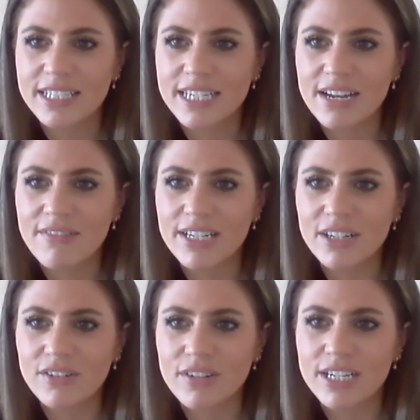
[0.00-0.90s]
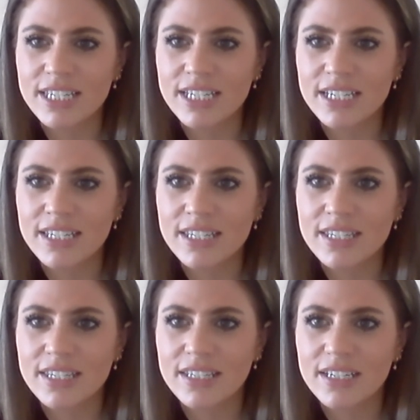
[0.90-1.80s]
Day rate
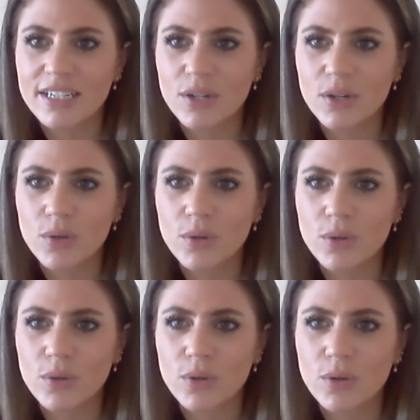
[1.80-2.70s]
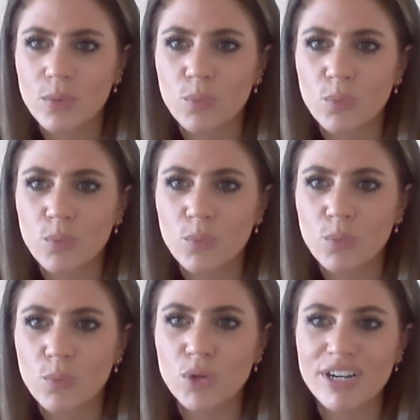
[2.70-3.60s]
increases.
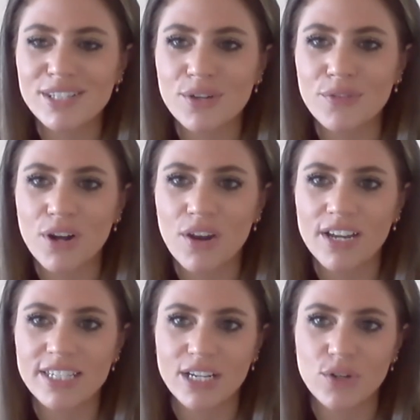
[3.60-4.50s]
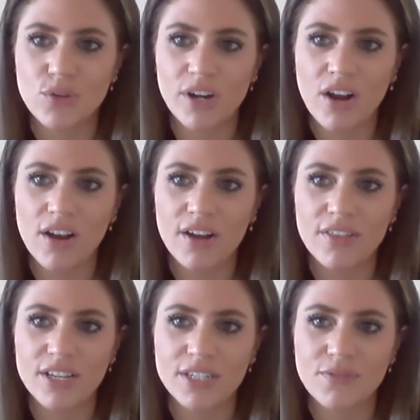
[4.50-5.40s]
What are the risks of clients ignoring
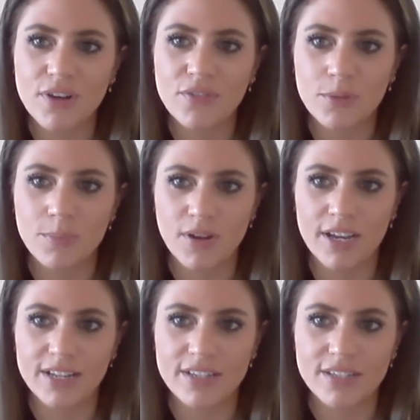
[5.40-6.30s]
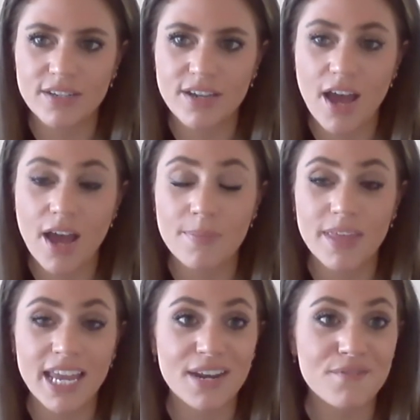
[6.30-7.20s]
IR35 compliance?
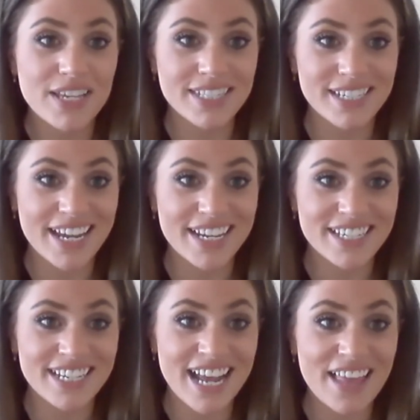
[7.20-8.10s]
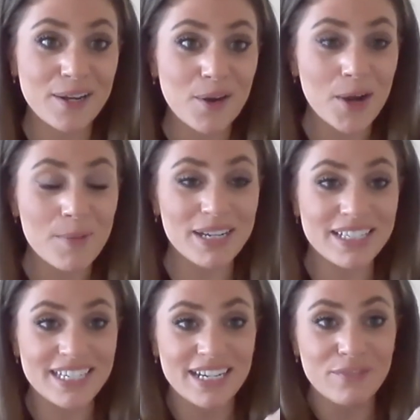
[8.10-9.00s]
They get investigated and the
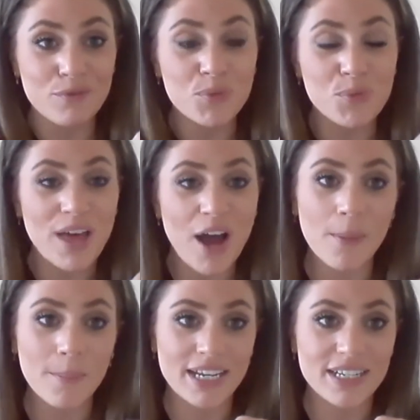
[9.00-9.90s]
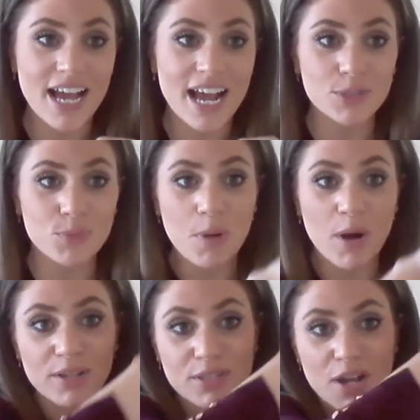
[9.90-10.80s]
liability for all that unpaid tax will
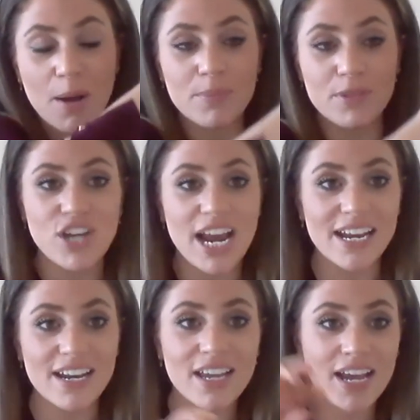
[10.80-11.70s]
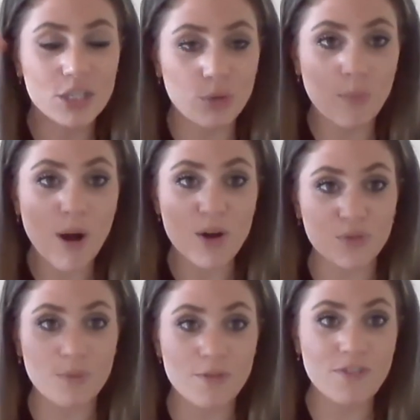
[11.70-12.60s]
pass up the chain. So it will pass
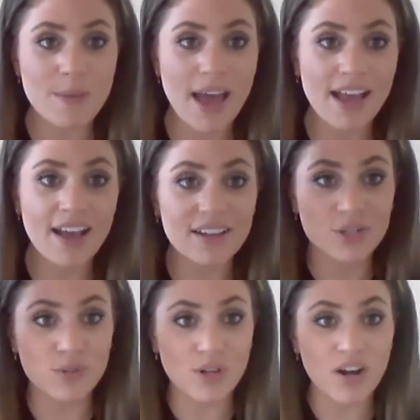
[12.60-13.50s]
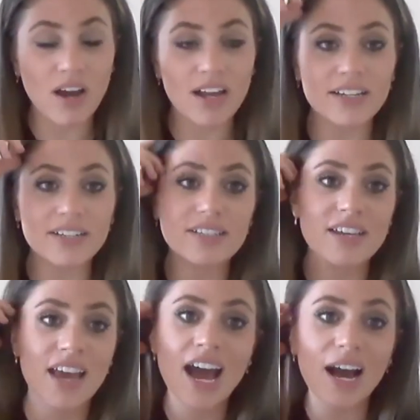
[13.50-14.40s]
from the fee payer to the client.
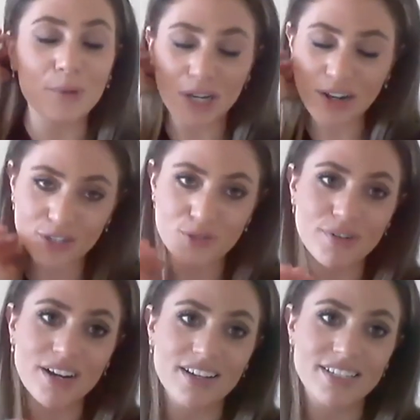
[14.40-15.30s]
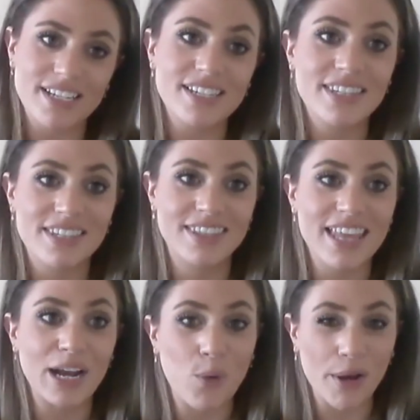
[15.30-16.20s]
And when clients realise this,
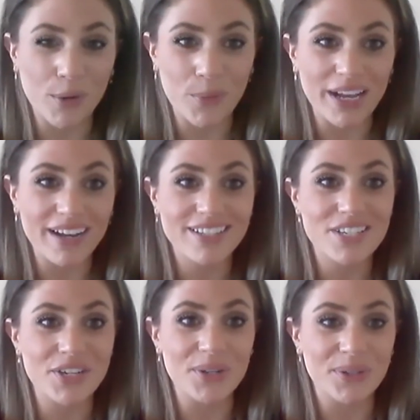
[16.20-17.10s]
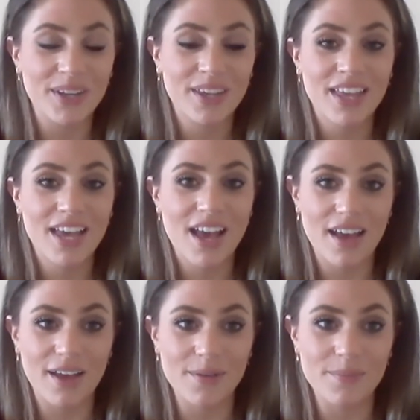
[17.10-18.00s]
they're quite quick to
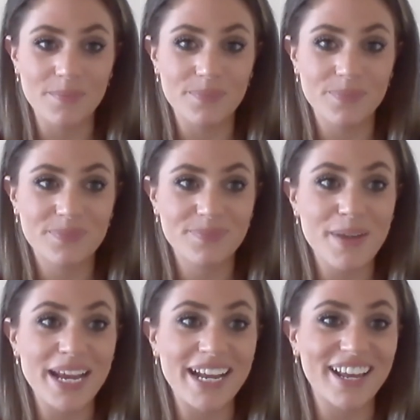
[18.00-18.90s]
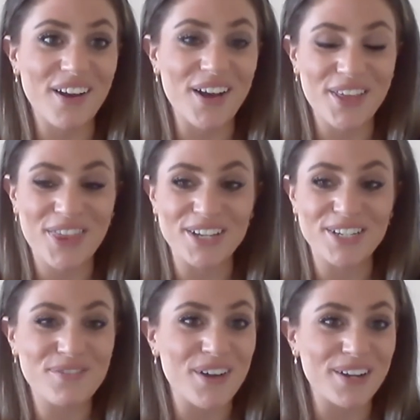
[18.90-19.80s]
make an
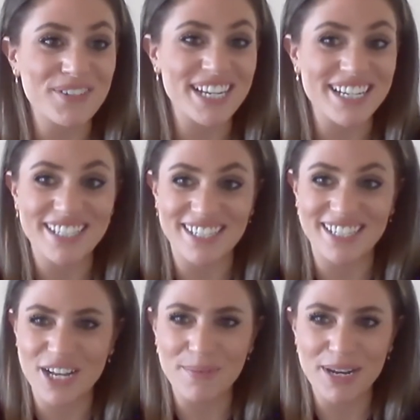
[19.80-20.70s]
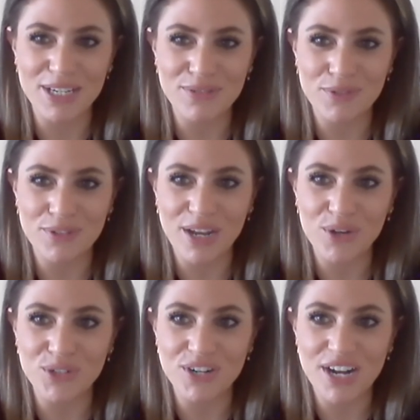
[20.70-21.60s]
IR35 status determination for their
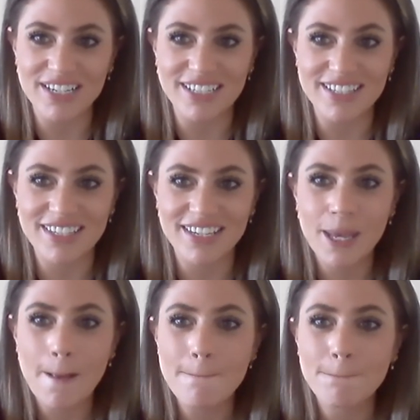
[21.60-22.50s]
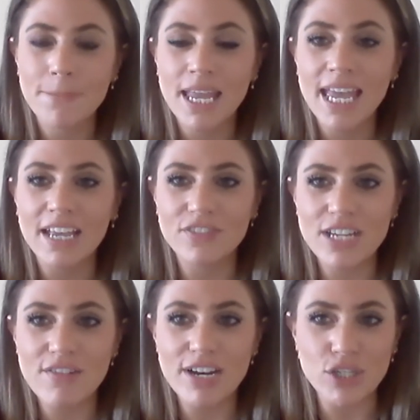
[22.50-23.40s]
contractors. If
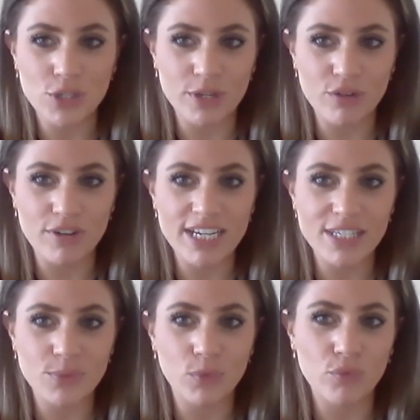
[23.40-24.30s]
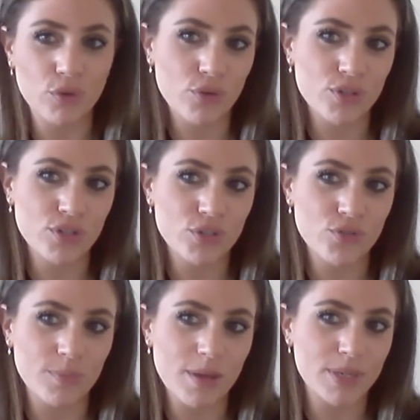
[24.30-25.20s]
day rates do increase, will recruiters
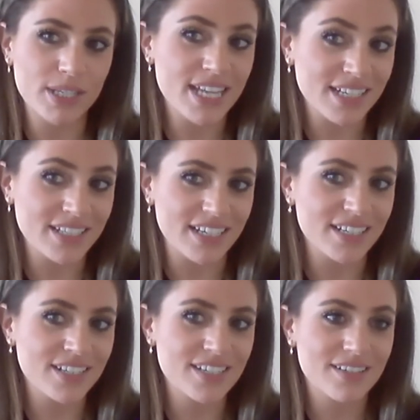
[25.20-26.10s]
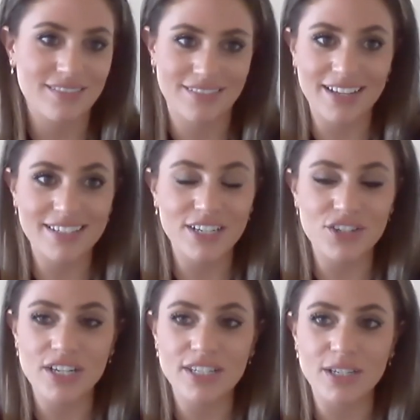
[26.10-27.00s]
drop their percentage? That's an
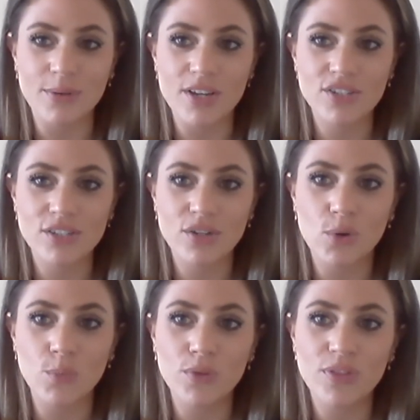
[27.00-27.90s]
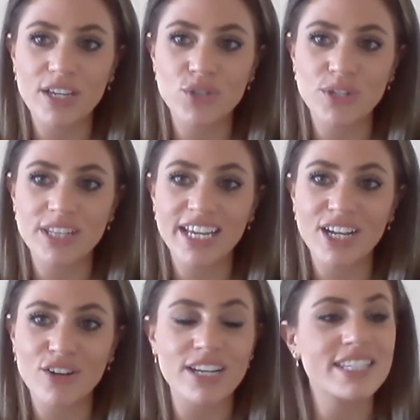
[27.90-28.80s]
interesting question. Or will they enjoy the
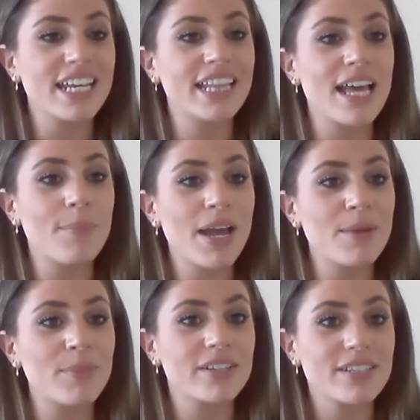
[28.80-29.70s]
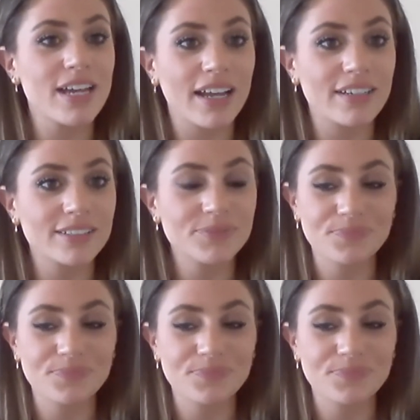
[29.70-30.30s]
increase in their payment, Dan?